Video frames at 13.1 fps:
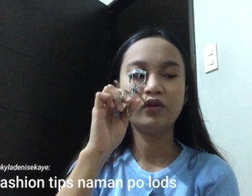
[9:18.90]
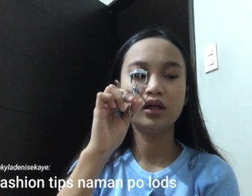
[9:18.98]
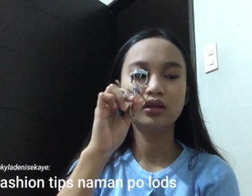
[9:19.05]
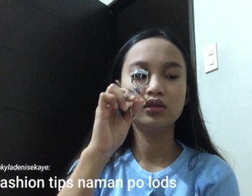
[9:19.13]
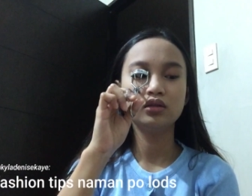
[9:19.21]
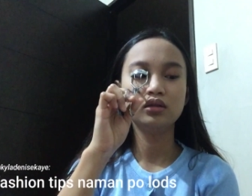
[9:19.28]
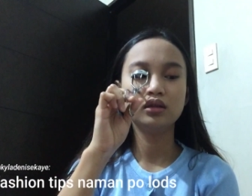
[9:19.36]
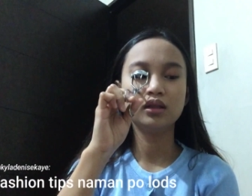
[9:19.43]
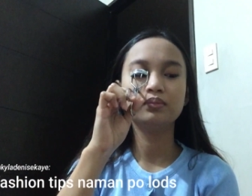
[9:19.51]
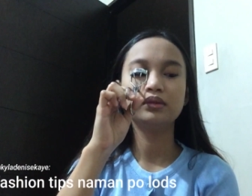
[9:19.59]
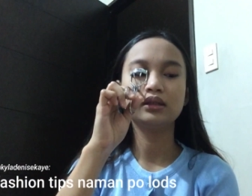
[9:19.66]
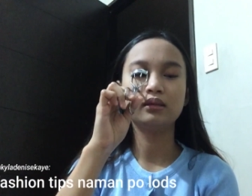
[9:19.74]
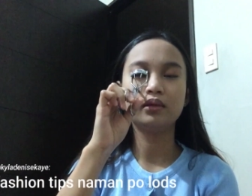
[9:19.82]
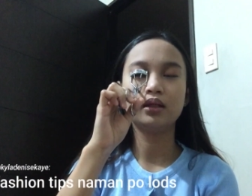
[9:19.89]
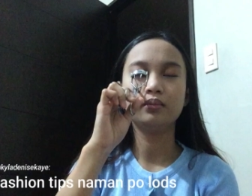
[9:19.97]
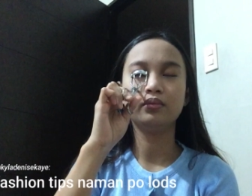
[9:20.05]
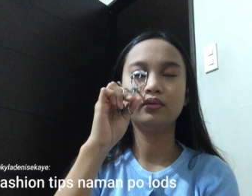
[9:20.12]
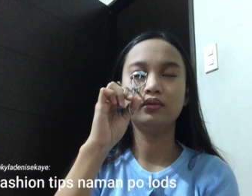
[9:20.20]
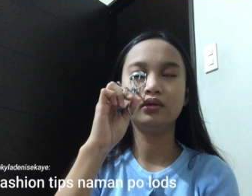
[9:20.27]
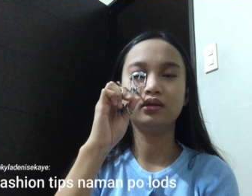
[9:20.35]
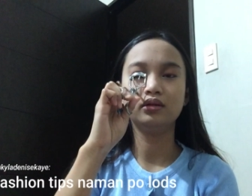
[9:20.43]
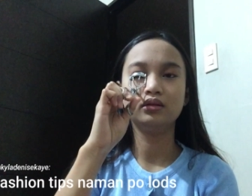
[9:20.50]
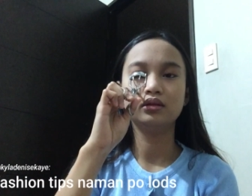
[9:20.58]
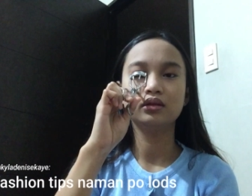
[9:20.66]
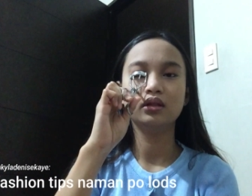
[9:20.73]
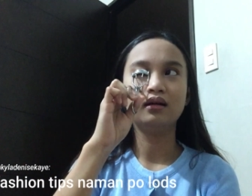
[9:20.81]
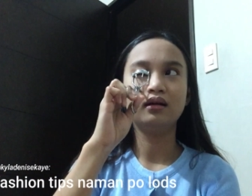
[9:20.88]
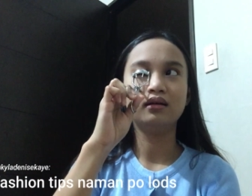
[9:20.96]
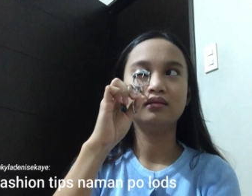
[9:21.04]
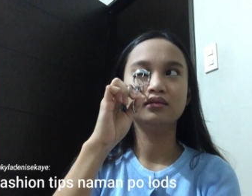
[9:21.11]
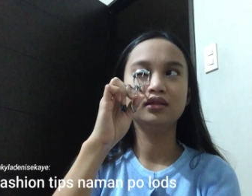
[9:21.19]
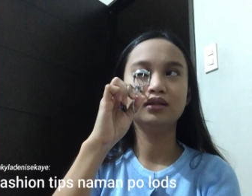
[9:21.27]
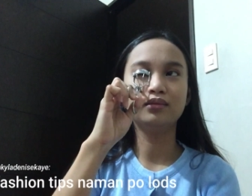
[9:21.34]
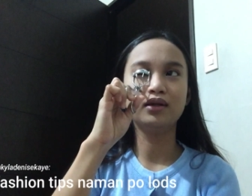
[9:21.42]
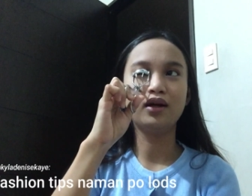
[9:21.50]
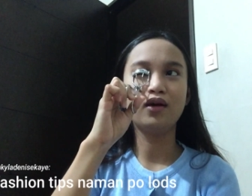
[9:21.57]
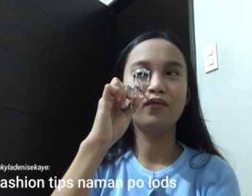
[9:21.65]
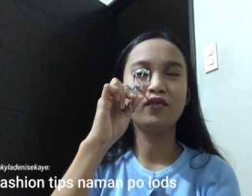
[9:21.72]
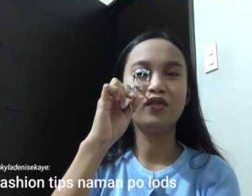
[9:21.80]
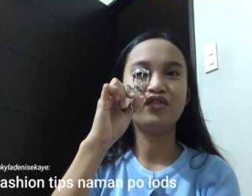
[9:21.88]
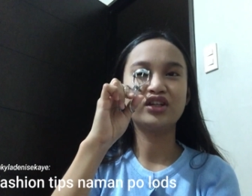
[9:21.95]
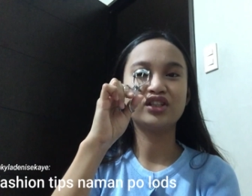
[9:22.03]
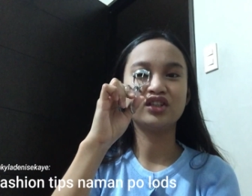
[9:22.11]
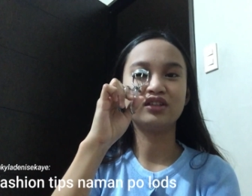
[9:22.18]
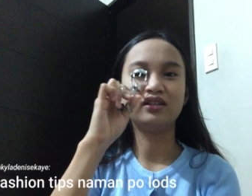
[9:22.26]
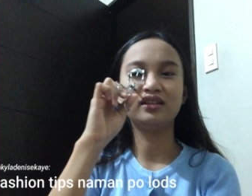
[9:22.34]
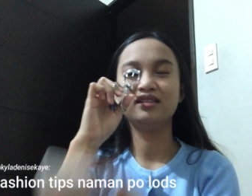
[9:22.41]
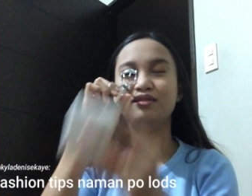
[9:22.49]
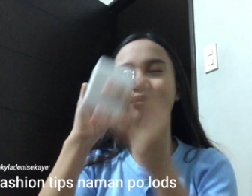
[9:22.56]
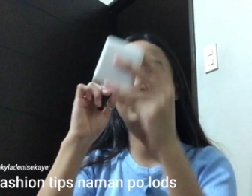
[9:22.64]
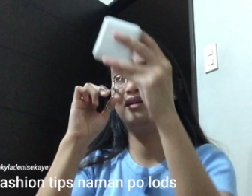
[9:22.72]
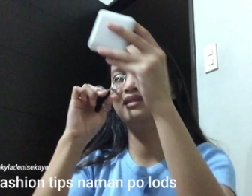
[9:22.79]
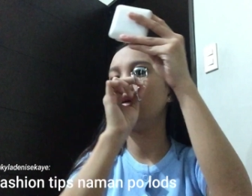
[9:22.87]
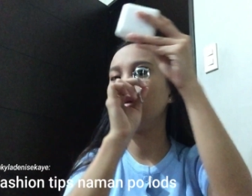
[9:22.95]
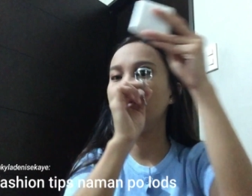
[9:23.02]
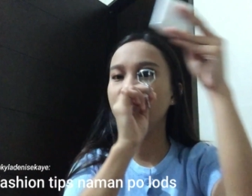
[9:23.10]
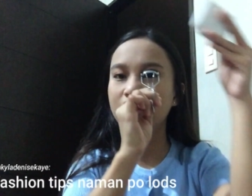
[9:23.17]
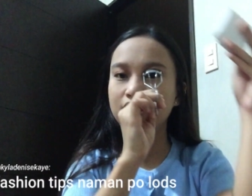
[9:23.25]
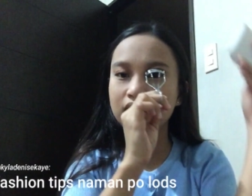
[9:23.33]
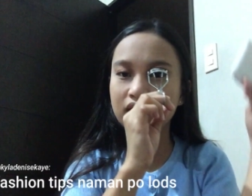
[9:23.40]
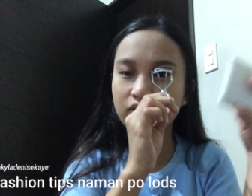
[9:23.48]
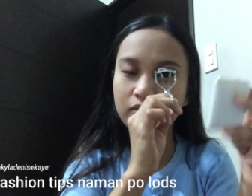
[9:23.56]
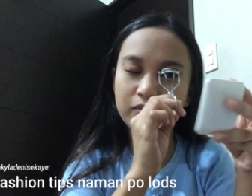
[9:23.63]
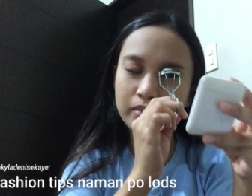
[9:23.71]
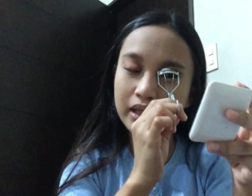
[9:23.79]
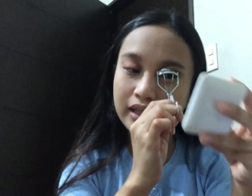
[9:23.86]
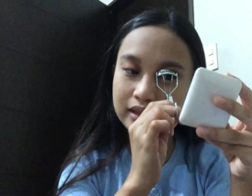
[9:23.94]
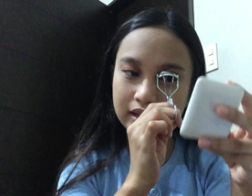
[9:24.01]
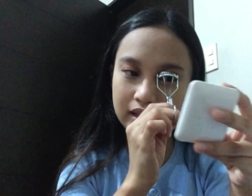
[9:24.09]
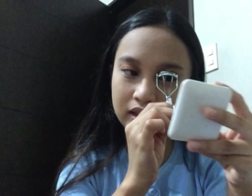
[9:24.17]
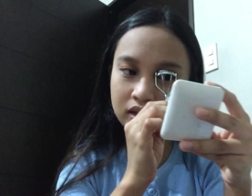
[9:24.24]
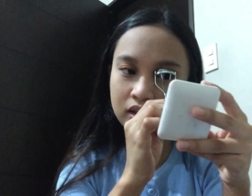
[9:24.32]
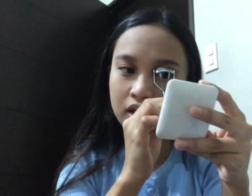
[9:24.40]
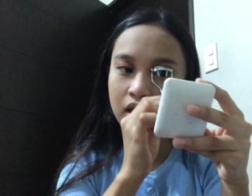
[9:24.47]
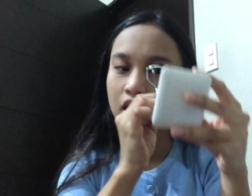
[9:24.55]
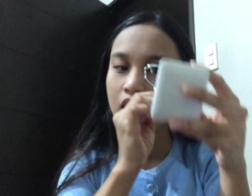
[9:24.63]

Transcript: Fashion tips naman tulog. Hindi naman ako ma-fashion. Wow. Invest in basics.